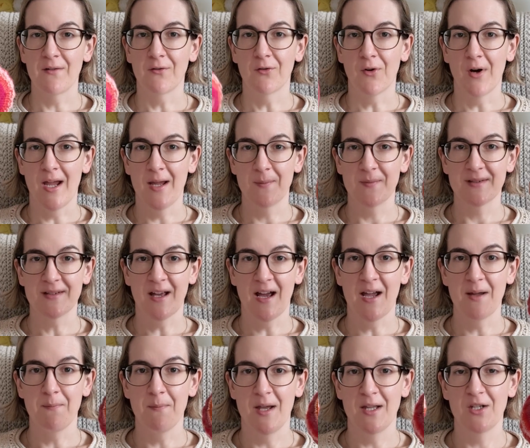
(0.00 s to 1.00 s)
grams
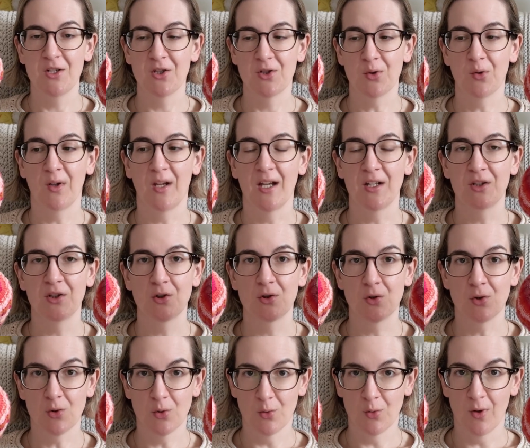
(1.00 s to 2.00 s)
I managed to get
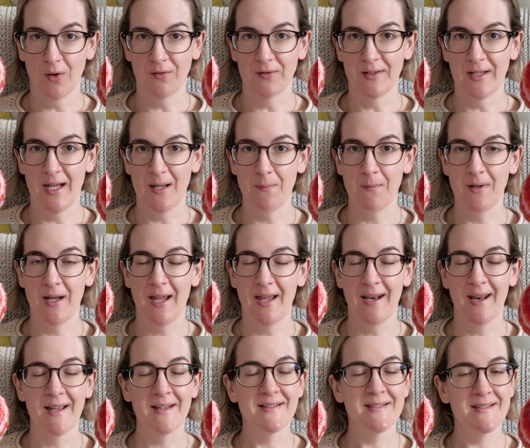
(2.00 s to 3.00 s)
2 of them,
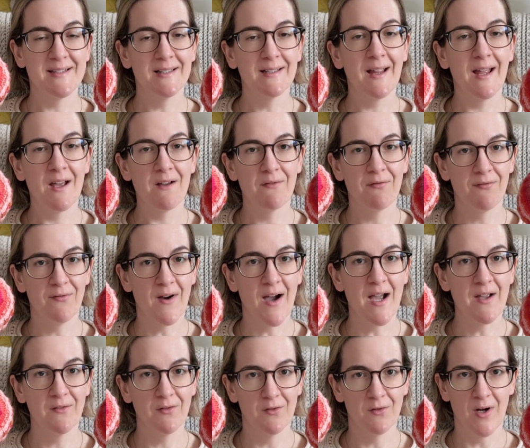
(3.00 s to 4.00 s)
and I still have
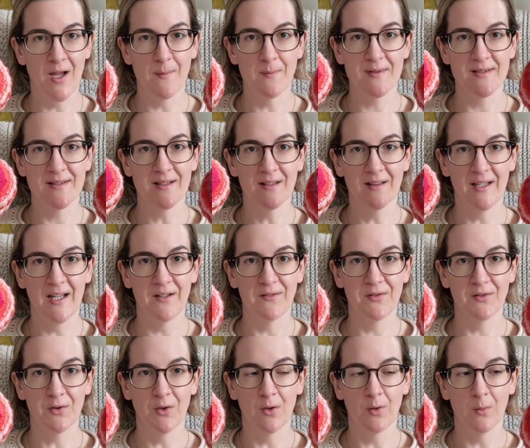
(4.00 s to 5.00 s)
5 grams
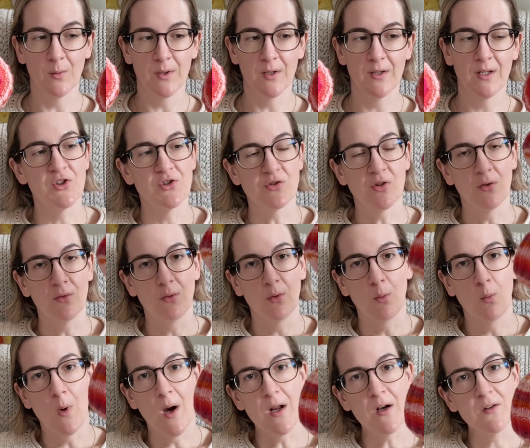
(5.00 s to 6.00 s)
left over. So
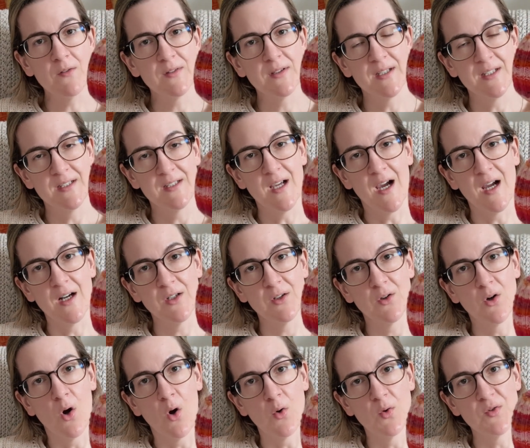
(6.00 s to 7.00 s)
one of the yarn
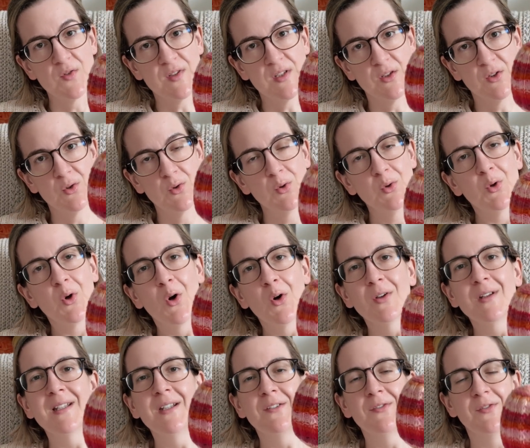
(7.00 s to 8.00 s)
cozy took
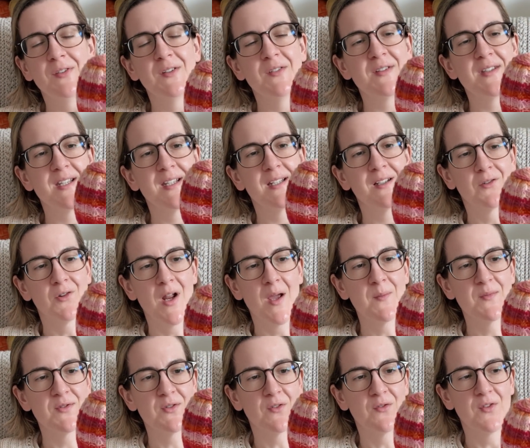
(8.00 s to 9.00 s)
only 15
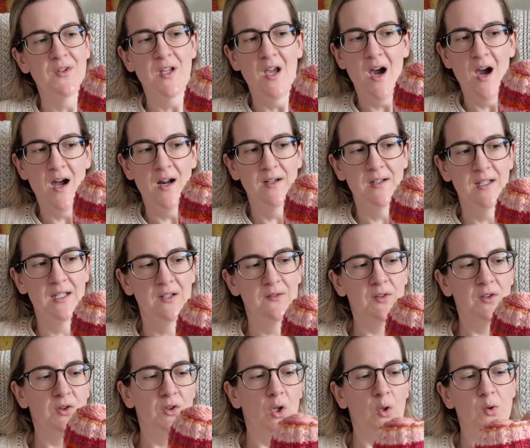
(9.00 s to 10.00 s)
grams of yarn,
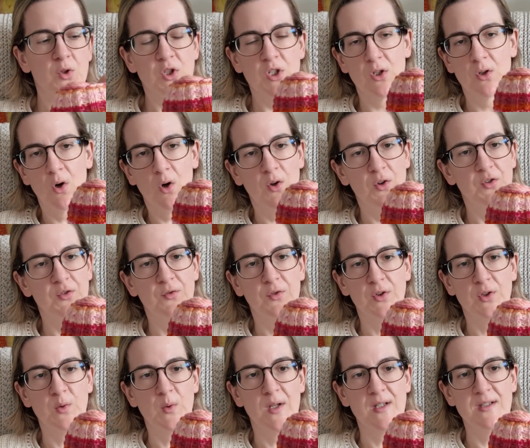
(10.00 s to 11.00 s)
even though she calls
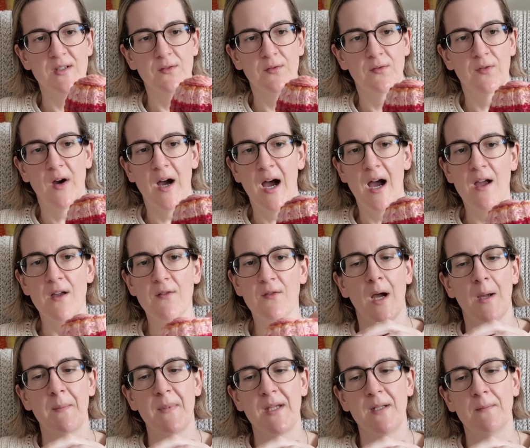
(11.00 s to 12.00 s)
for 25.
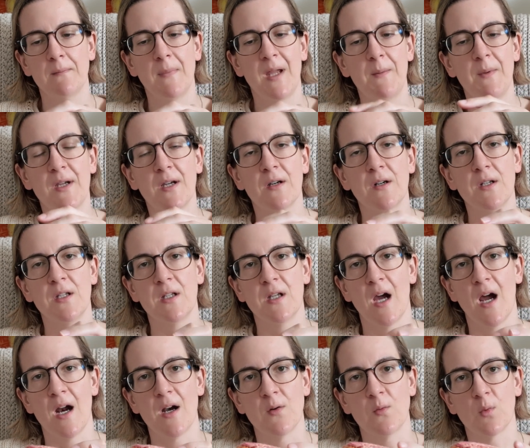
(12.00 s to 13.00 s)
I mean, maybe her
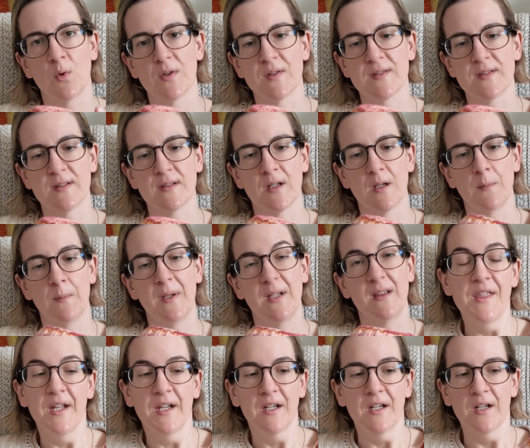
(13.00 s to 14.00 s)
yarn was a
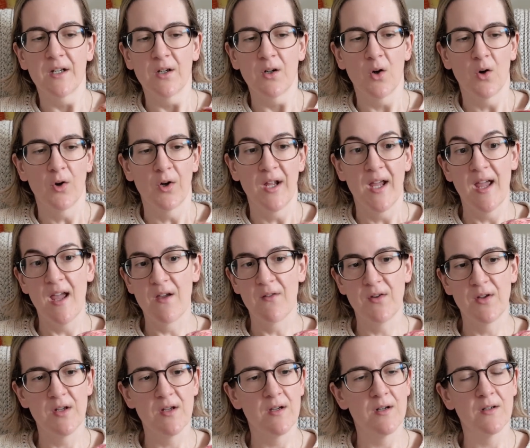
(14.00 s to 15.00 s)
bit thicker or
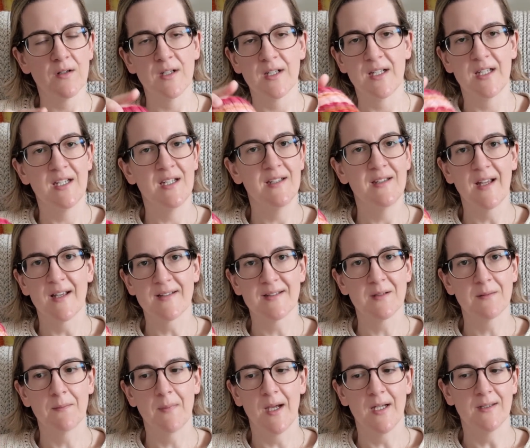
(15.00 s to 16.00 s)
heavier. It
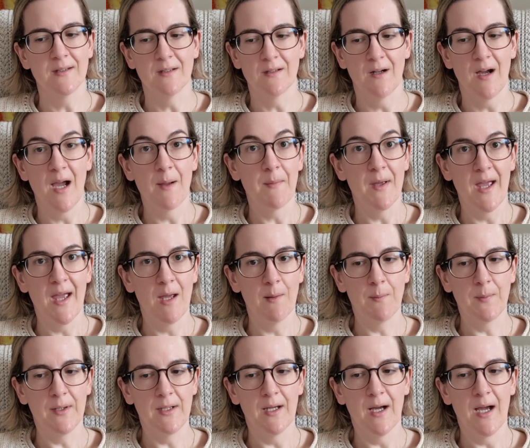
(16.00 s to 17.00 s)
doesn't matter. I'm
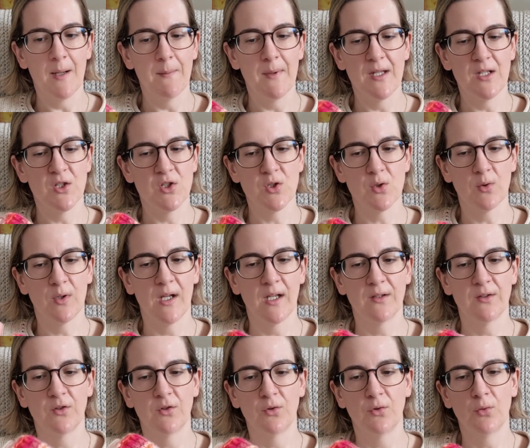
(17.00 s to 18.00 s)
happy I managed to
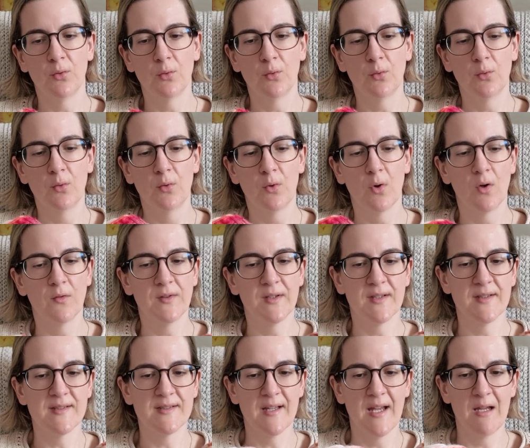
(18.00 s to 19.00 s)
get 2 of
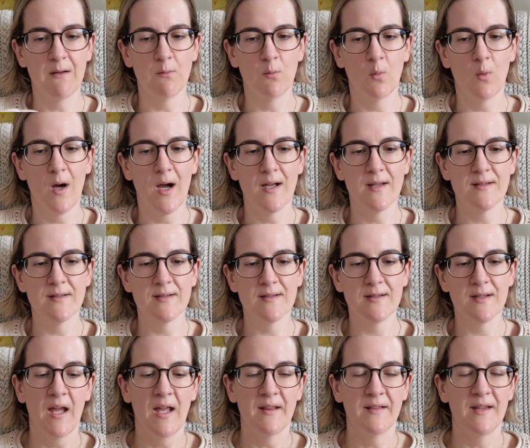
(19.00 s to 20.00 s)
the same
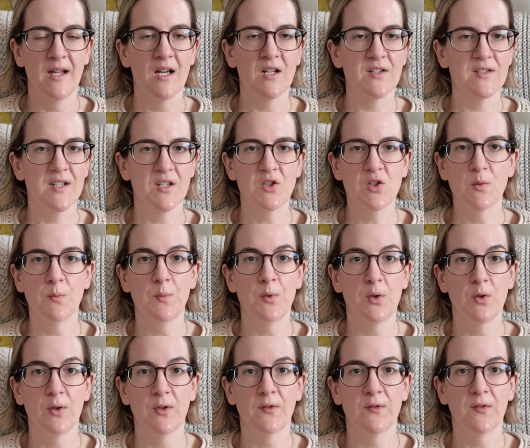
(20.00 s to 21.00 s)
ones, and they are such a
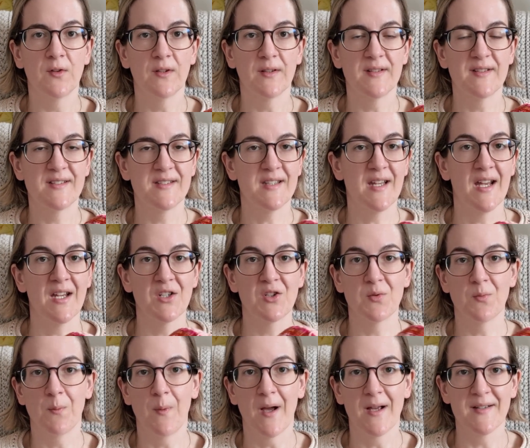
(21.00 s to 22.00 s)
beautiful
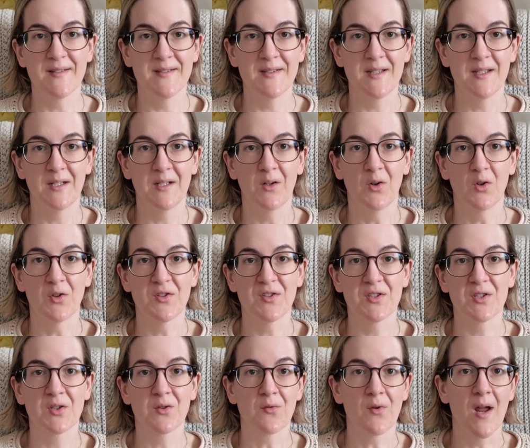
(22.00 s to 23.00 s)
stash busting or
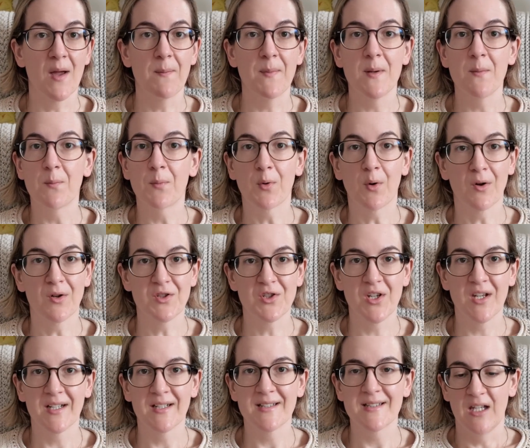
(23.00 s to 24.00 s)
scrappy
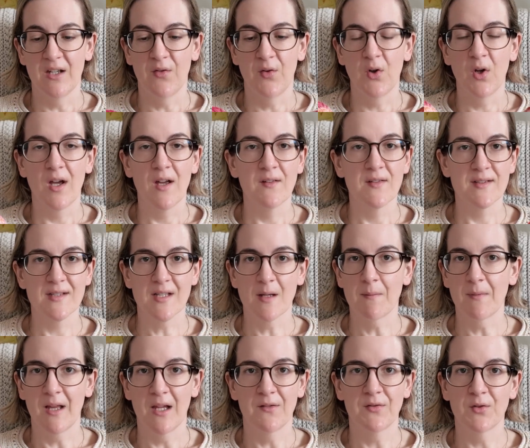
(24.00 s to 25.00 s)
project. If you have
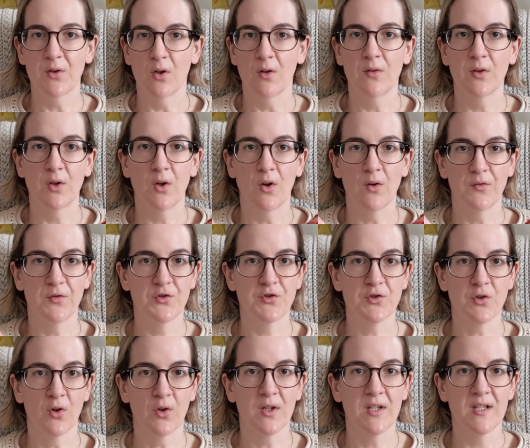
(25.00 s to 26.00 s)
some leftover of sock